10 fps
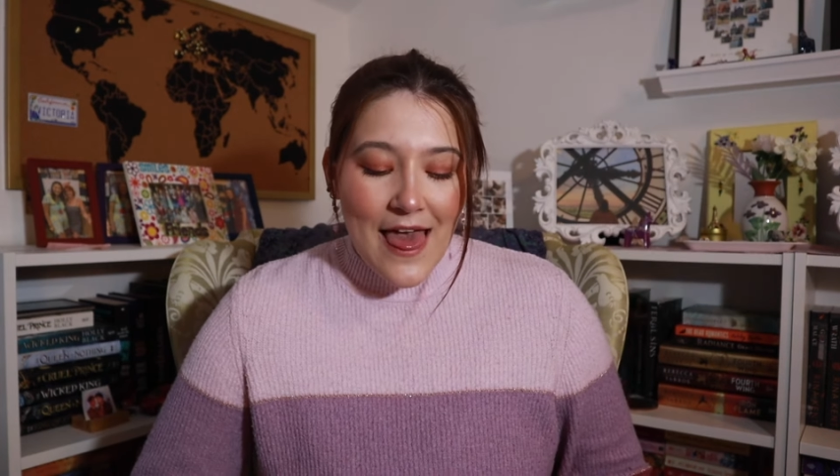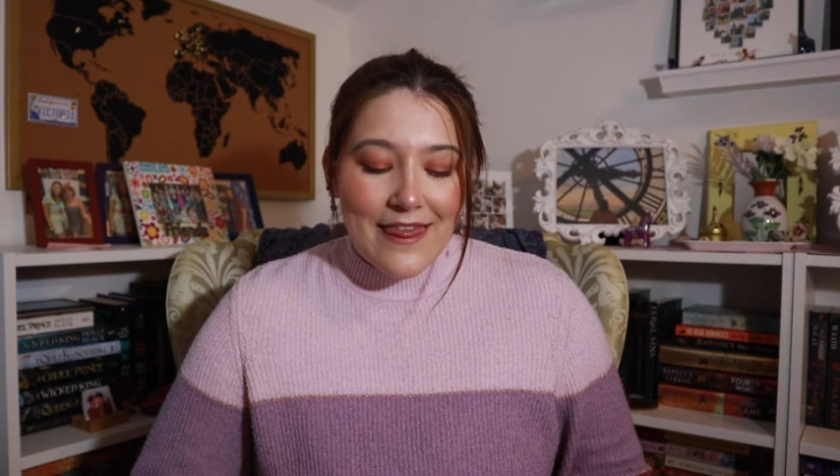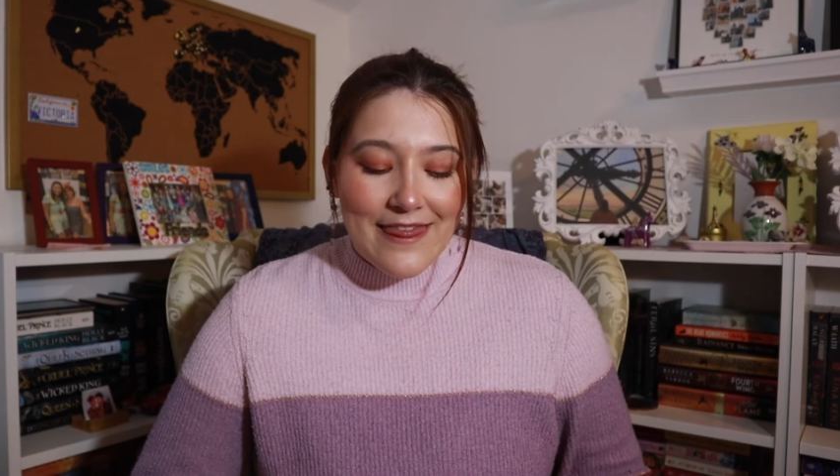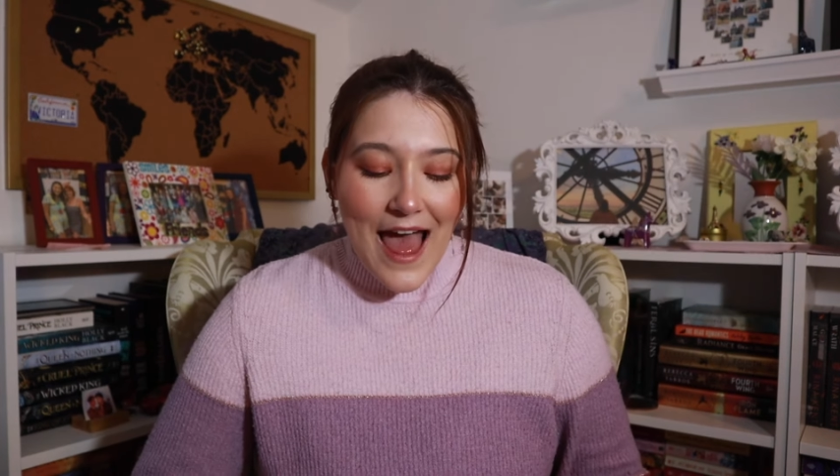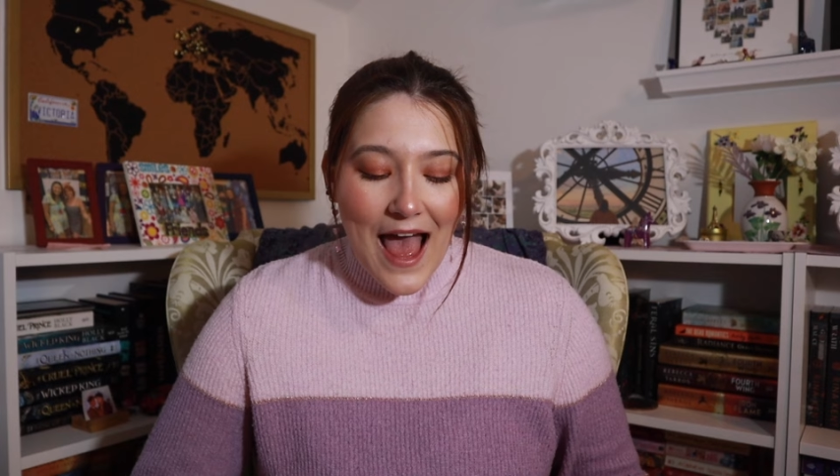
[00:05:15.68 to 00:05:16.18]

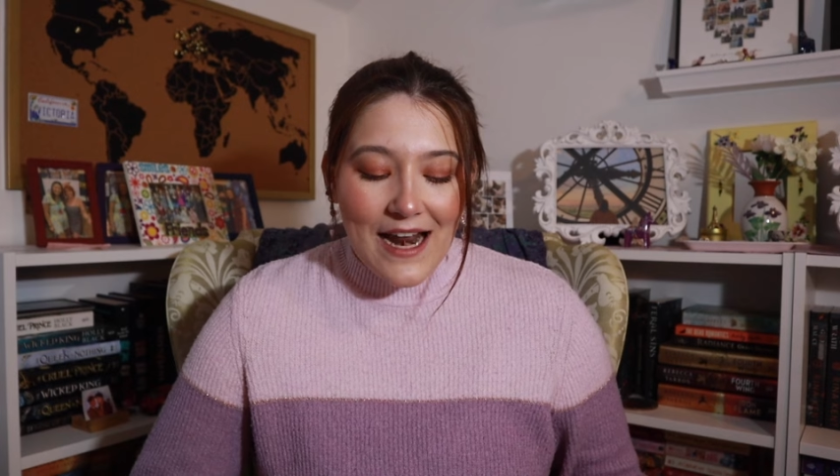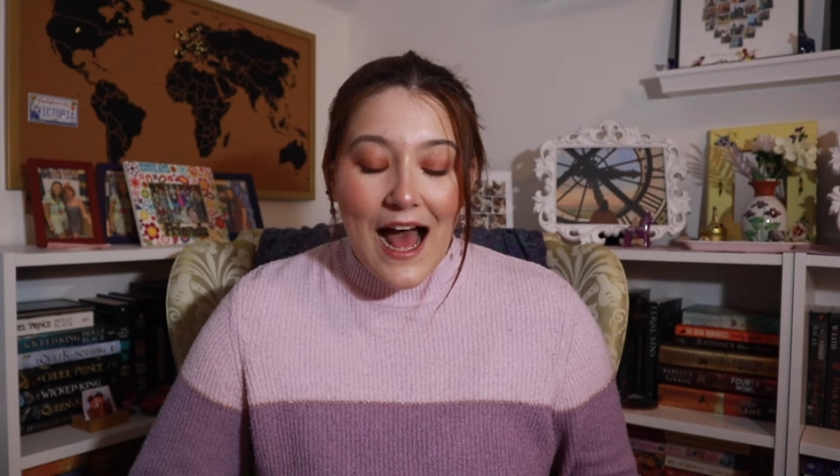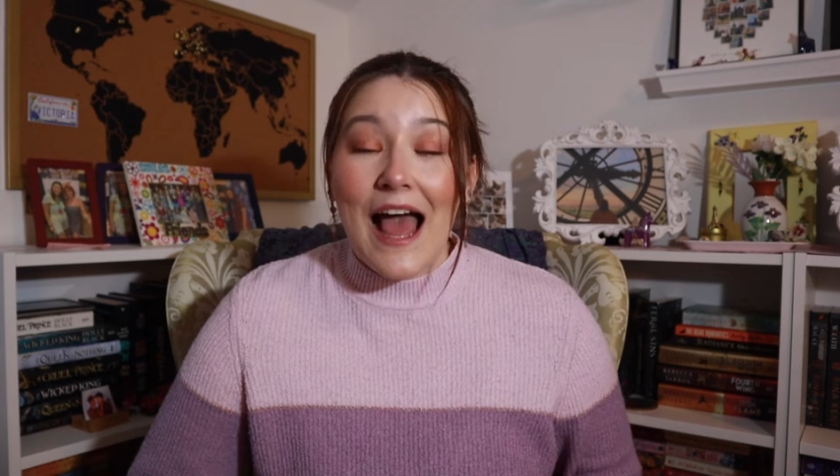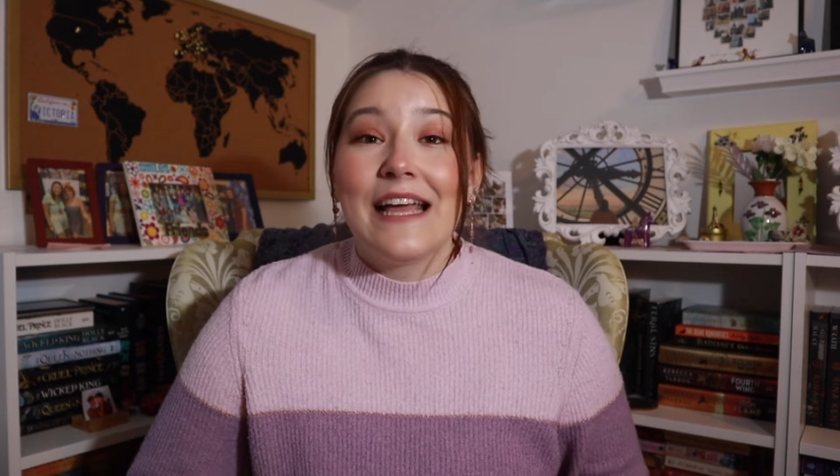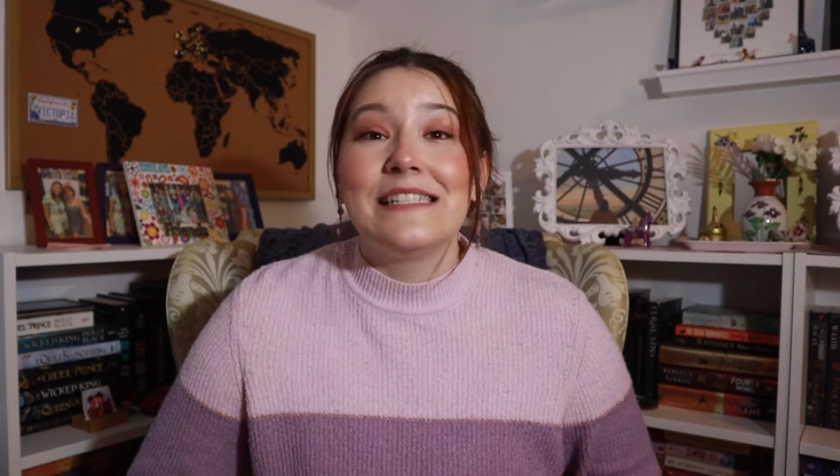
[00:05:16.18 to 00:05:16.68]
that
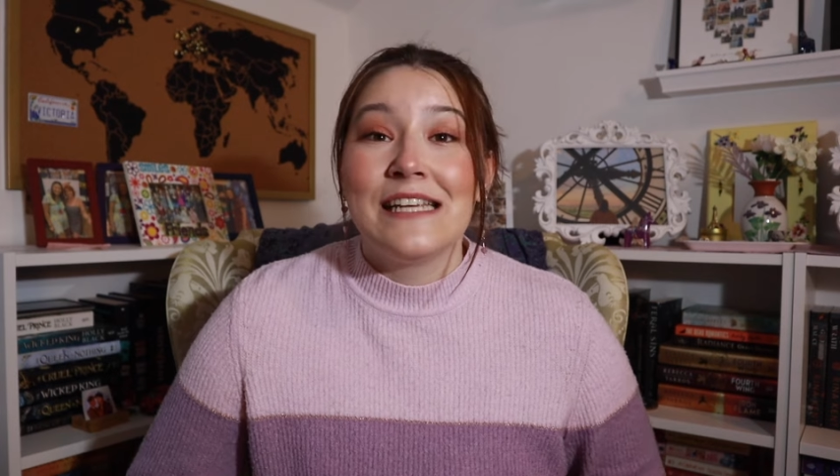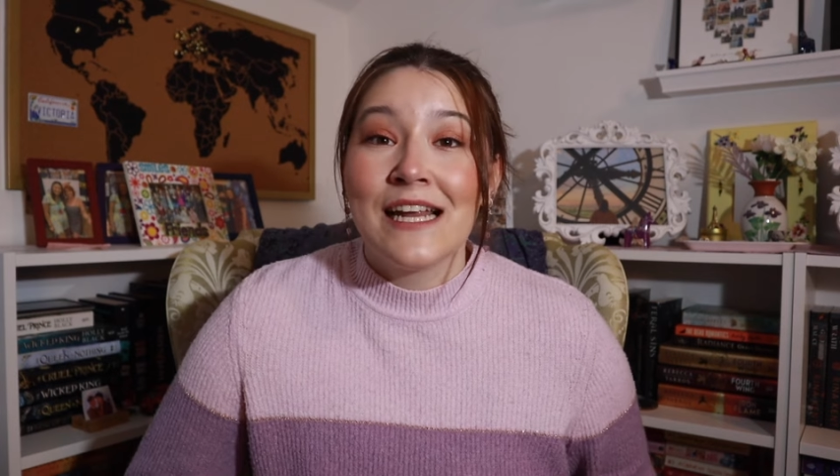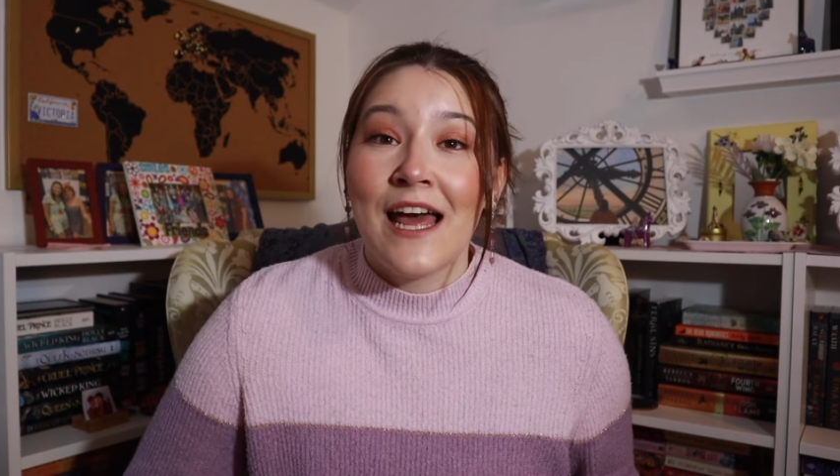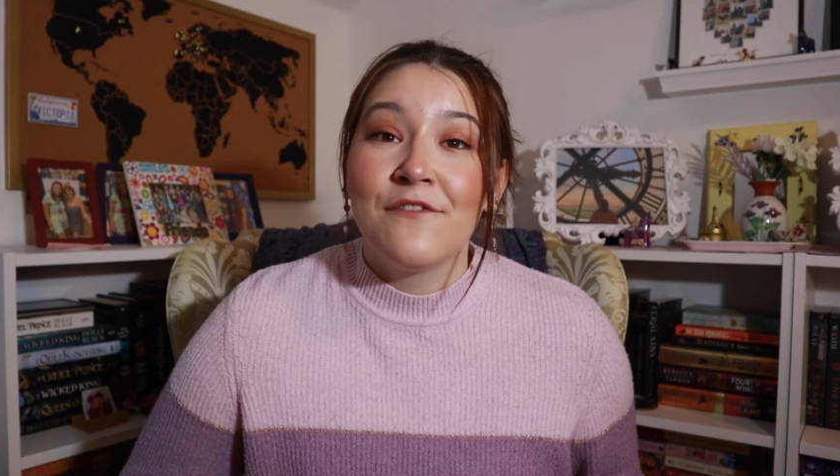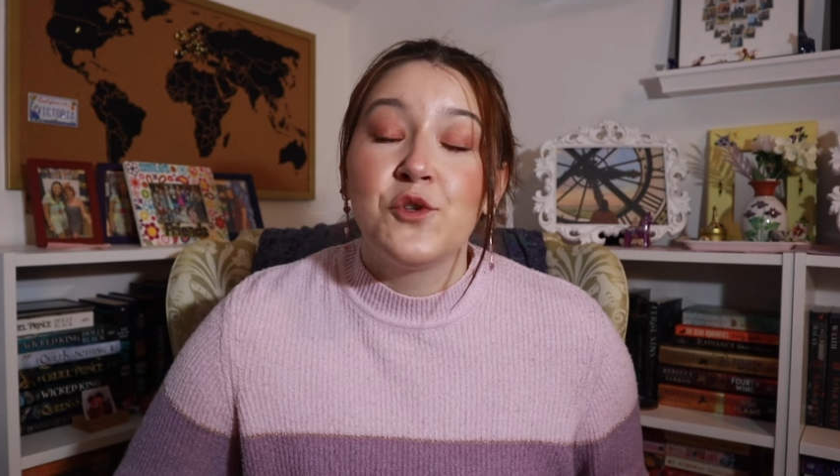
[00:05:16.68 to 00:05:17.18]
I D
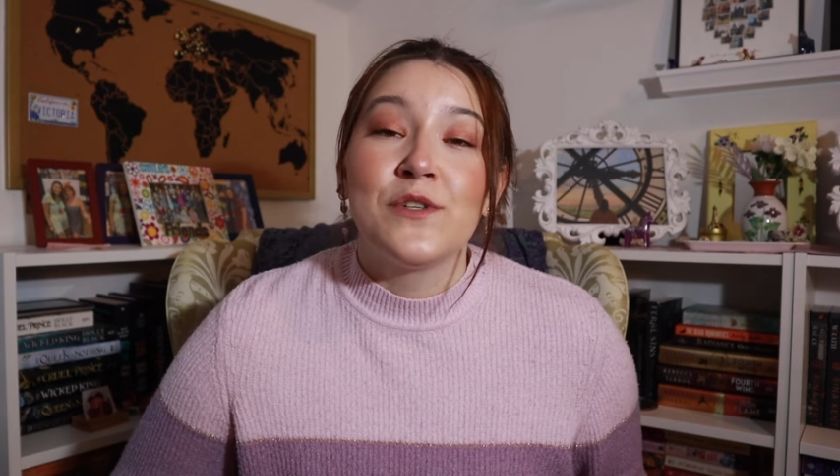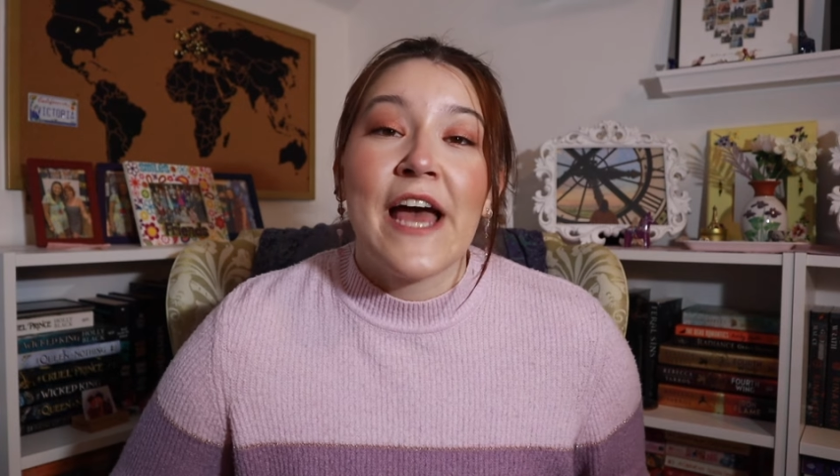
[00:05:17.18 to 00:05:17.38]
N F'd was